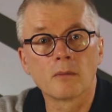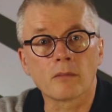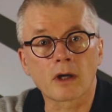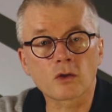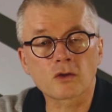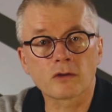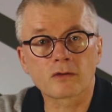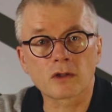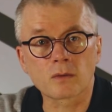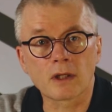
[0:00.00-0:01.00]

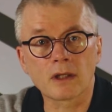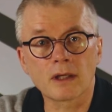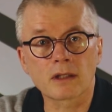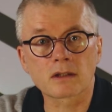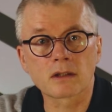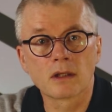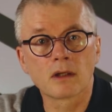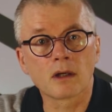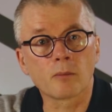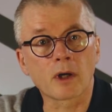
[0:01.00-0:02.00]
Microsoft as well has
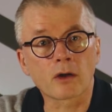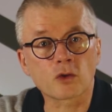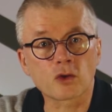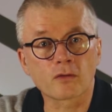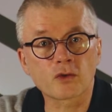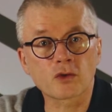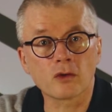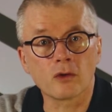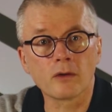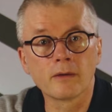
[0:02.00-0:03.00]
a Microsoft
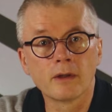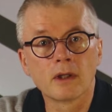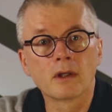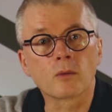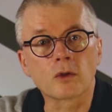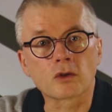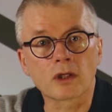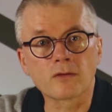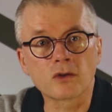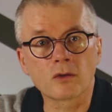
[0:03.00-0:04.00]
Store, which
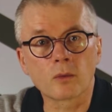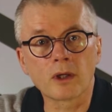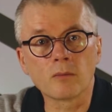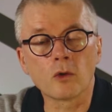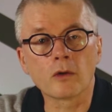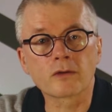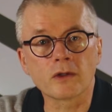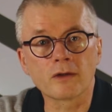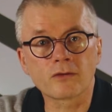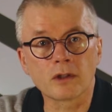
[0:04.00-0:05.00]
gives you way more
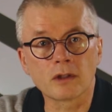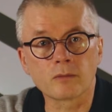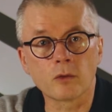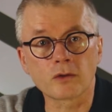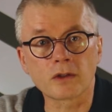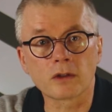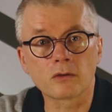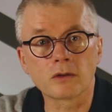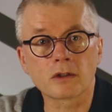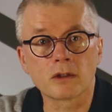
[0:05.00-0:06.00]
safety and more
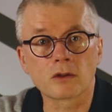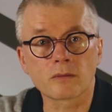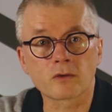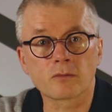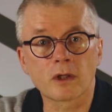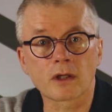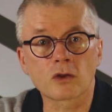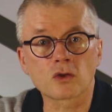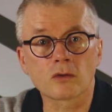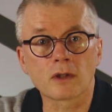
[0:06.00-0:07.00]
security in terms of
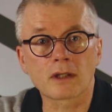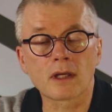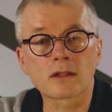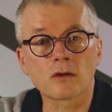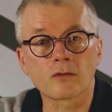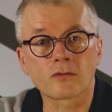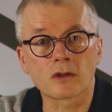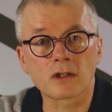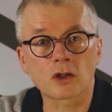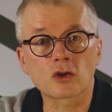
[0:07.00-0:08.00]
making sure that that software
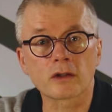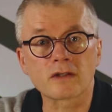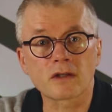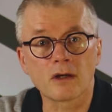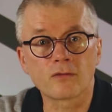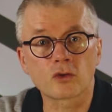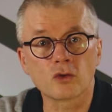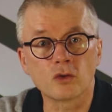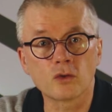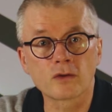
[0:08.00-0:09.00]
is actually safe to
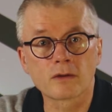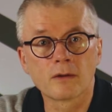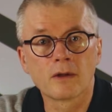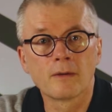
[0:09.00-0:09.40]
use.